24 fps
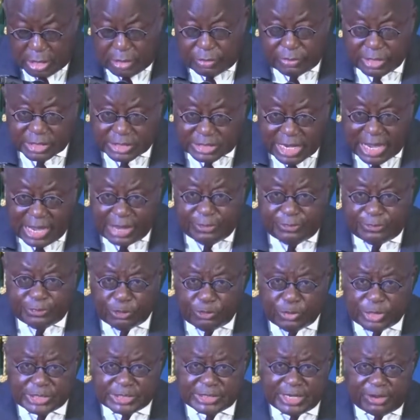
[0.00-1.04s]
The time for
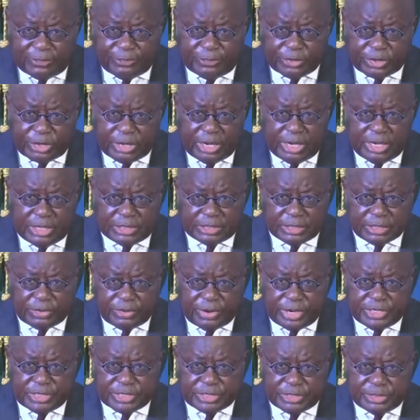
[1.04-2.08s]
West African
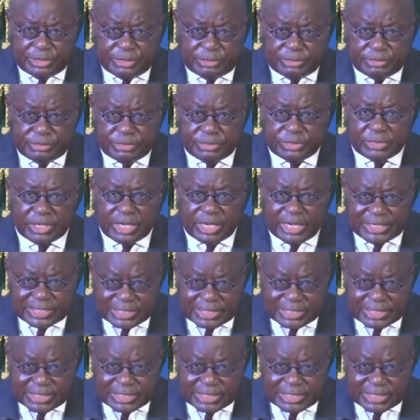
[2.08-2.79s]
integration is